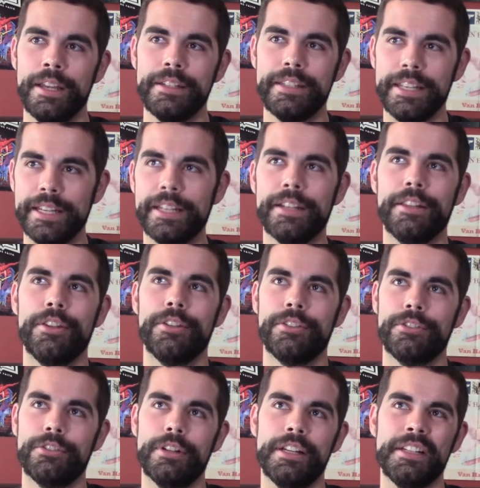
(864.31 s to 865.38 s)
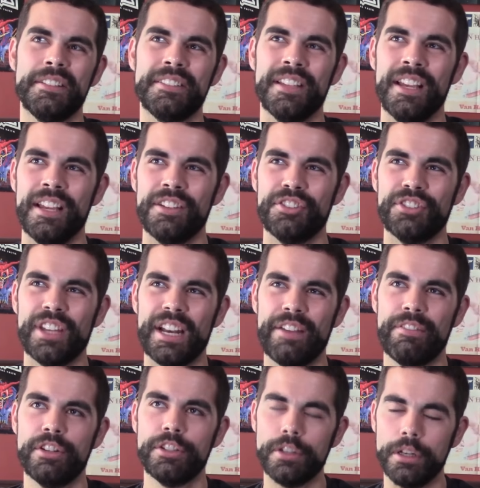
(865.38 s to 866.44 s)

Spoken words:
dig into the strings, just kind of a